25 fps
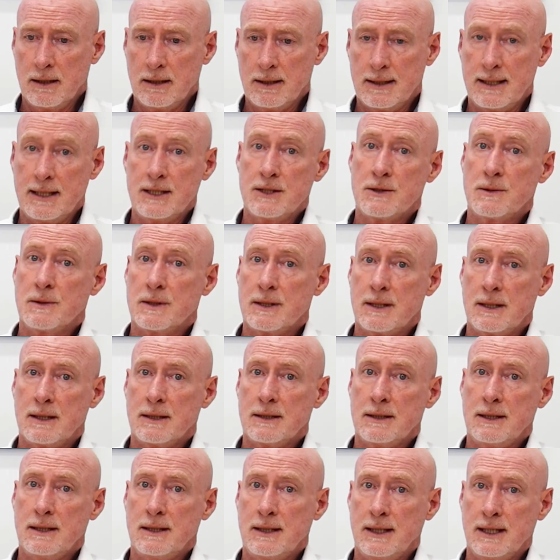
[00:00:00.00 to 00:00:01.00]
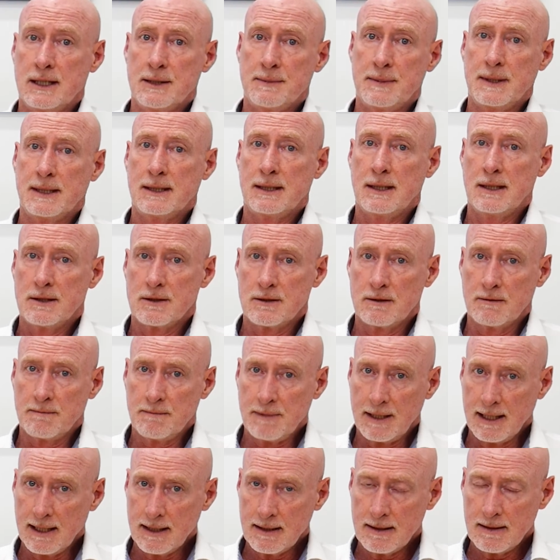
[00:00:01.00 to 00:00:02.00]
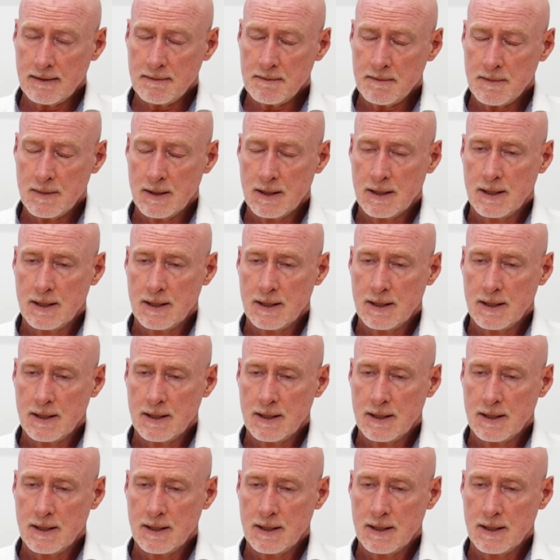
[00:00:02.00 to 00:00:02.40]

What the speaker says: debts without any expectation of paying them,